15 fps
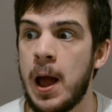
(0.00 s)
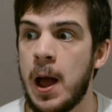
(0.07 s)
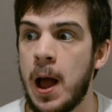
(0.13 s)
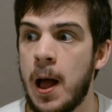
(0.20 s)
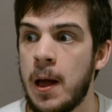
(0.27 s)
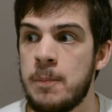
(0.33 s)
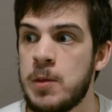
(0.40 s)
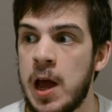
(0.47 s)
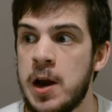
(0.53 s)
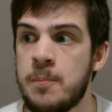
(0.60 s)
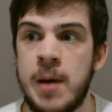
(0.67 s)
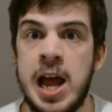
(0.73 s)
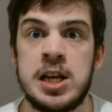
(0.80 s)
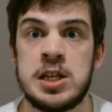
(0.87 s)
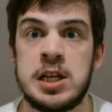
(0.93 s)
an
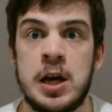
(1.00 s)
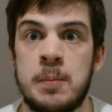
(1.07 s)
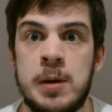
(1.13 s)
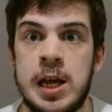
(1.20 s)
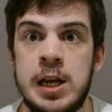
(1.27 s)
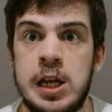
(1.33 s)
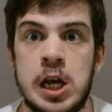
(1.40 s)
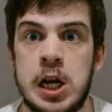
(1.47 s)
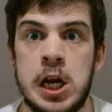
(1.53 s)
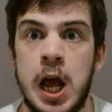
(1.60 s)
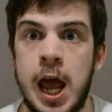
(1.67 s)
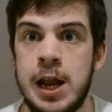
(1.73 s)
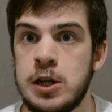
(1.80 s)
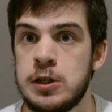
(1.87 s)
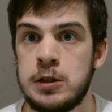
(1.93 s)
amazing opinion,
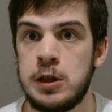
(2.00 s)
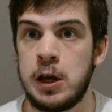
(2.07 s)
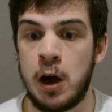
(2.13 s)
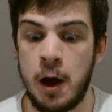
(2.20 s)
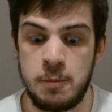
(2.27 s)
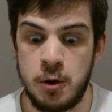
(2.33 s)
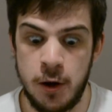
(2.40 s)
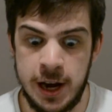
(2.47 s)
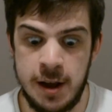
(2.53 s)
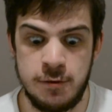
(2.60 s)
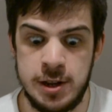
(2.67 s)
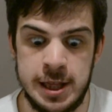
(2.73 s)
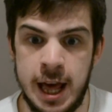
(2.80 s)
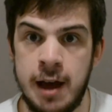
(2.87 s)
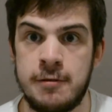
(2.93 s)
and that I'm not even
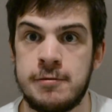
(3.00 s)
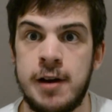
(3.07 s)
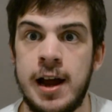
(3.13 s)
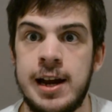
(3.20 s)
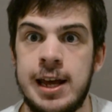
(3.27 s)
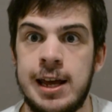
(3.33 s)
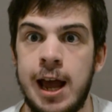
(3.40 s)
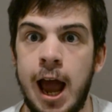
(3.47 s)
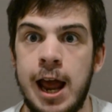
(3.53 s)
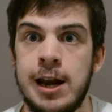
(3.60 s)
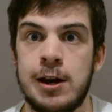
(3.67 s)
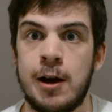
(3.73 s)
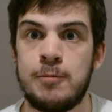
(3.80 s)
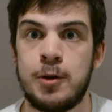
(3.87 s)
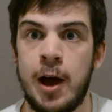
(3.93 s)
that funny, and
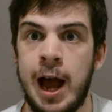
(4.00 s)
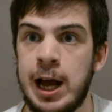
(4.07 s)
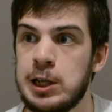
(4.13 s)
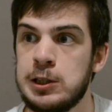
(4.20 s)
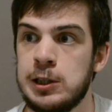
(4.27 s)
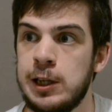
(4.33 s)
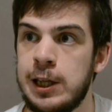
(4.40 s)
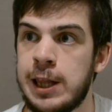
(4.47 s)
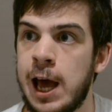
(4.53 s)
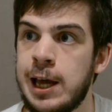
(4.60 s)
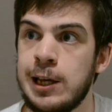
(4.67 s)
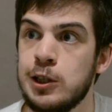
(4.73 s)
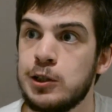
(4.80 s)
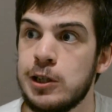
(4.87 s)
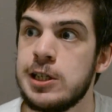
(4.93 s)
I'm not actually that
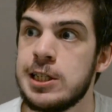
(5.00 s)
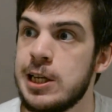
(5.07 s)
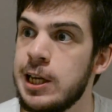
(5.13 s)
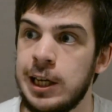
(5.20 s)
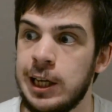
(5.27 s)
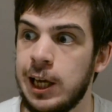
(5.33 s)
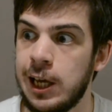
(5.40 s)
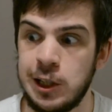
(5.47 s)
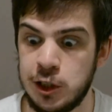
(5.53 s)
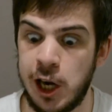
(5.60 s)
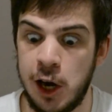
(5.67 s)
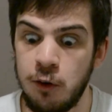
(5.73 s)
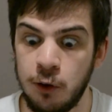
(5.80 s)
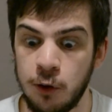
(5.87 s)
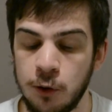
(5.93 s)
interesting in
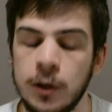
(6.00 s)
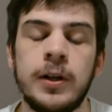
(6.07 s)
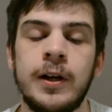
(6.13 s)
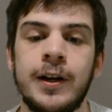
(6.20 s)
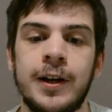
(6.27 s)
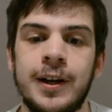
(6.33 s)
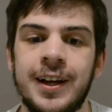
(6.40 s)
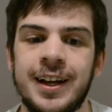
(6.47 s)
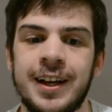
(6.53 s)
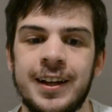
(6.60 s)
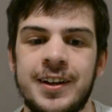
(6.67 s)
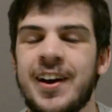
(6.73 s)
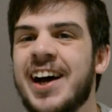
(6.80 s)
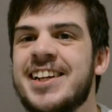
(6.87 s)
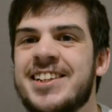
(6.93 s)
general.
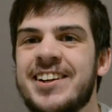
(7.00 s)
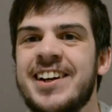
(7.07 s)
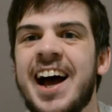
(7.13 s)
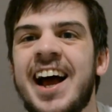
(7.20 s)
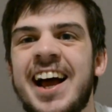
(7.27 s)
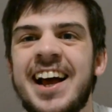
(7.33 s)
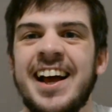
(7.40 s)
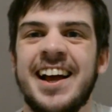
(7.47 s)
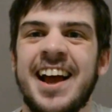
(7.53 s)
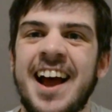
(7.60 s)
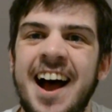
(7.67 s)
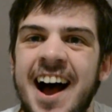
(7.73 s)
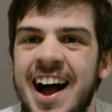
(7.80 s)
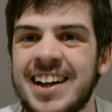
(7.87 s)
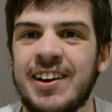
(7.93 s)
No, I don't.
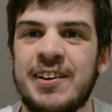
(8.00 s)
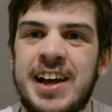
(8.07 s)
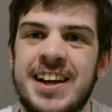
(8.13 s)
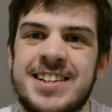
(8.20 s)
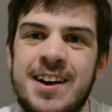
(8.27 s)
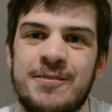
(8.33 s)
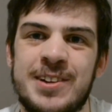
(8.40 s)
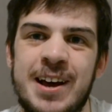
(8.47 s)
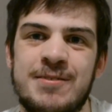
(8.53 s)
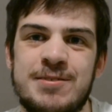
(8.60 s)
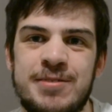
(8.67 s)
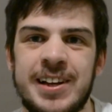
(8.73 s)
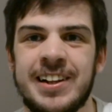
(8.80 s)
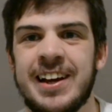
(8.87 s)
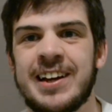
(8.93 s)
I sometimes
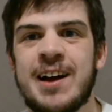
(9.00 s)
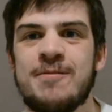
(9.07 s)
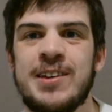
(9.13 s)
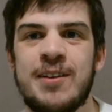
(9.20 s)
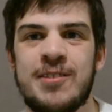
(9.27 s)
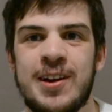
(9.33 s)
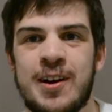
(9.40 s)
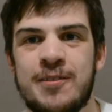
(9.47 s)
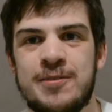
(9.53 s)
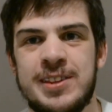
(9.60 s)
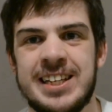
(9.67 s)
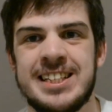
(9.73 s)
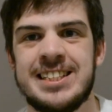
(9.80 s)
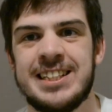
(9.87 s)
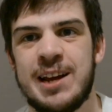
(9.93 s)
feel like I'm giving off
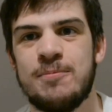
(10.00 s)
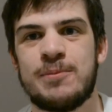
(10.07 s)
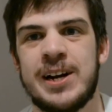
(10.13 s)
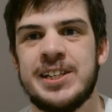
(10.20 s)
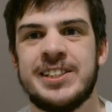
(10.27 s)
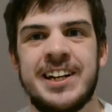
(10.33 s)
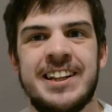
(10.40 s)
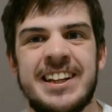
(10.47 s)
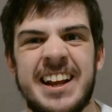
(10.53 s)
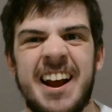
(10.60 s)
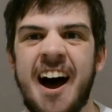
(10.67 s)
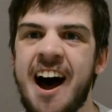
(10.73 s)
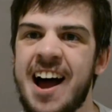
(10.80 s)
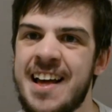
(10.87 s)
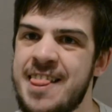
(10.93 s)
this impression that
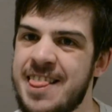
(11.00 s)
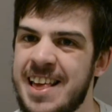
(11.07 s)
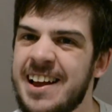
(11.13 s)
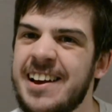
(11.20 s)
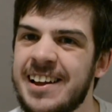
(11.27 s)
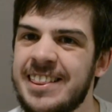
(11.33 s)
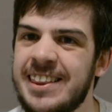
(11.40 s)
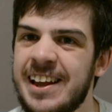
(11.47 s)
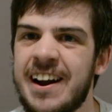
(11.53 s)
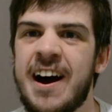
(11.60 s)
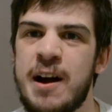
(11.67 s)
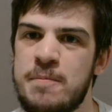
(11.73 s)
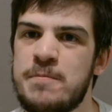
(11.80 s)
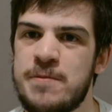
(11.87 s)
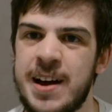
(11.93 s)
I think that
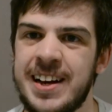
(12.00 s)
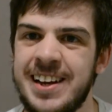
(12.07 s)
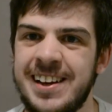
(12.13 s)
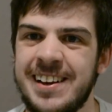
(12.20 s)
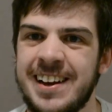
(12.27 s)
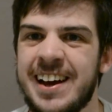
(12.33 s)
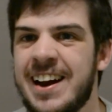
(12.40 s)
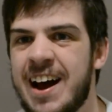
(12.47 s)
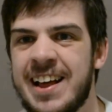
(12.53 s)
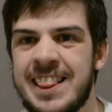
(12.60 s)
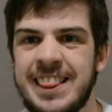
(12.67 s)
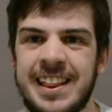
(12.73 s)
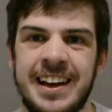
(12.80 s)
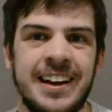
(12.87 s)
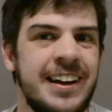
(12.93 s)
I'm funny, and I
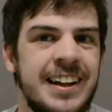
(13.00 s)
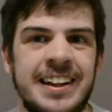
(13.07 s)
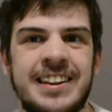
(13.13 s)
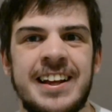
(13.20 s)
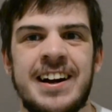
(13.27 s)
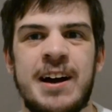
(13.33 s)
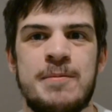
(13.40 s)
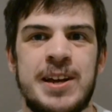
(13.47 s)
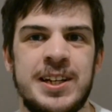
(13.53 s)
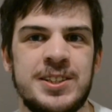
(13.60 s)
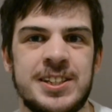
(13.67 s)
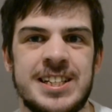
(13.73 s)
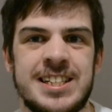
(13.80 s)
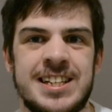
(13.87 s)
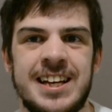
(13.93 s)
think that I'm
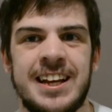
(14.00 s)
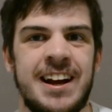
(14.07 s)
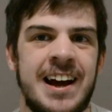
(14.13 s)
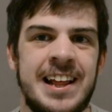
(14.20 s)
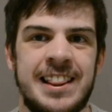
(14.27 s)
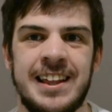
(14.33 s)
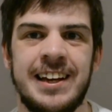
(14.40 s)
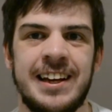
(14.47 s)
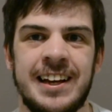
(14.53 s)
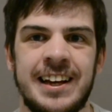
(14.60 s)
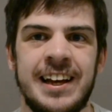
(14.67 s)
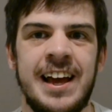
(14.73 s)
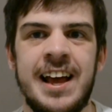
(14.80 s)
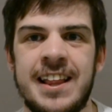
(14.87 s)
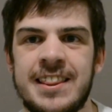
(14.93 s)
interesting, and I think
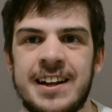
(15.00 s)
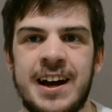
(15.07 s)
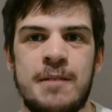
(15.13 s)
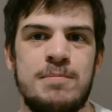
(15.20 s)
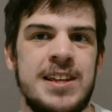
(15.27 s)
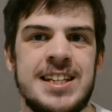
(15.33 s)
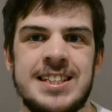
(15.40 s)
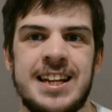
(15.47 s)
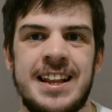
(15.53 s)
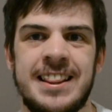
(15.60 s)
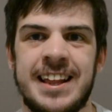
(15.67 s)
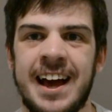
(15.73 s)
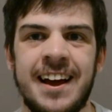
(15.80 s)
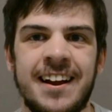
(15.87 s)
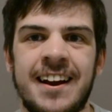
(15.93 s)
that I'm this and
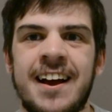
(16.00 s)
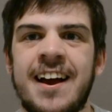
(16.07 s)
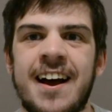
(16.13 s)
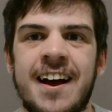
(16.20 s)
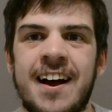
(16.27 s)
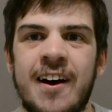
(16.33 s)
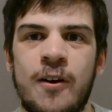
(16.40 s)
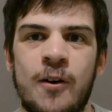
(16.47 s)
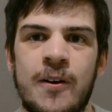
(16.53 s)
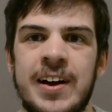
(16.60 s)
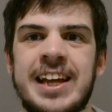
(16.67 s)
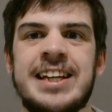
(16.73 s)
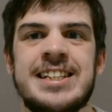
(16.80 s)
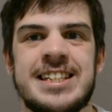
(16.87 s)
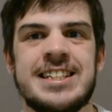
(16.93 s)
that, or
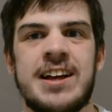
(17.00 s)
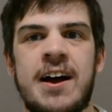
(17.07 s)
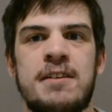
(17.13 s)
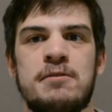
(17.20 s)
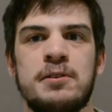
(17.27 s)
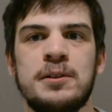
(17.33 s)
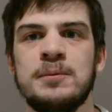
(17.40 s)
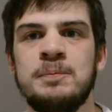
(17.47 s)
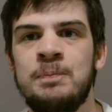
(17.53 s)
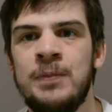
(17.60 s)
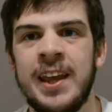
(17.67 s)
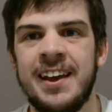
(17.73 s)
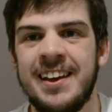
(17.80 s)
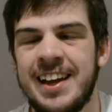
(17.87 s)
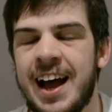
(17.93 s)
insightful.
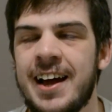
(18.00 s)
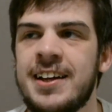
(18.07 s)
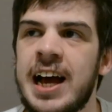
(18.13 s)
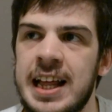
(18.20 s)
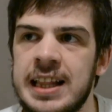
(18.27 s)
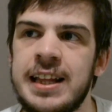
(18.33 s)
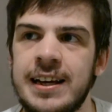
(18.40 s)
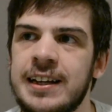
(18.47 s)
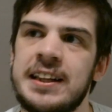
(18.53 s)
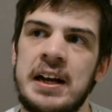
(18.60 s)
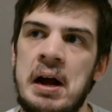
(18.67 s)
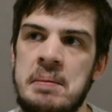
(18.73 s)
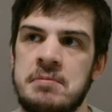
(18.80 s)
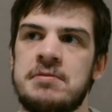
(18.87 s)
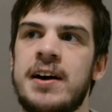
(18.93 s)
I think that
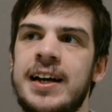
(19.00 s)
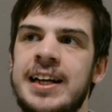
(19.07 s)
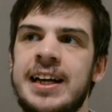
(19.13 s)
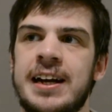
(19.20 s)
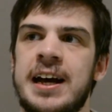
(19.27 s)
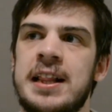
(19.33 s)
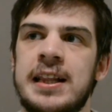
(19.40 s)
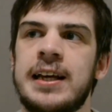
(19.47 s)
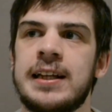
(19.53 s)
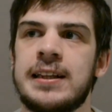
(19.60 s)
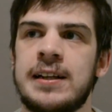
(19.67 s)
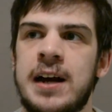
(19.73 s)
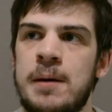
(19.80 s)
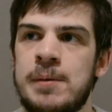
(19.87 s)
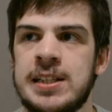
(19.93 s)
I'm funny, and I think that
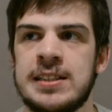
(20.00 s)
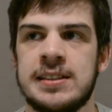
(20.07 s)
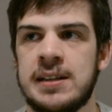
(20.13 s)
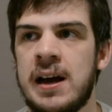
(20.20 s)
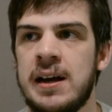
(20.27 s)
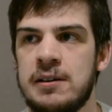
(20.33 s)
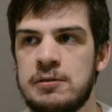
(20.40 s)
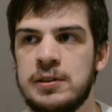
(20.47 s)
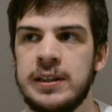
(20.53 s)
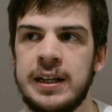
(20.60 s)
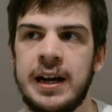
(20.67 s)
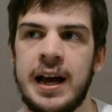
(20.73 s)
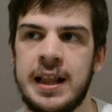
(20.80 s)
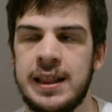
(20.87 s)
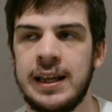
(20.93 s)
I'm insightful, and
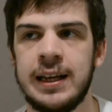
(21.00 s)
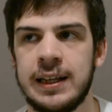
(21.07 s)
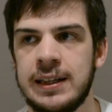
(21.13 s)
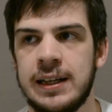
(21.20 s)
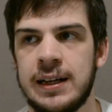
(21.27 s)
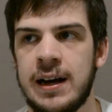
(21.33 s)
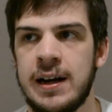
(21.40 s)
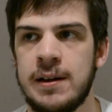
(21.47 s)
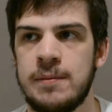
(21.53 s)
I think that I'm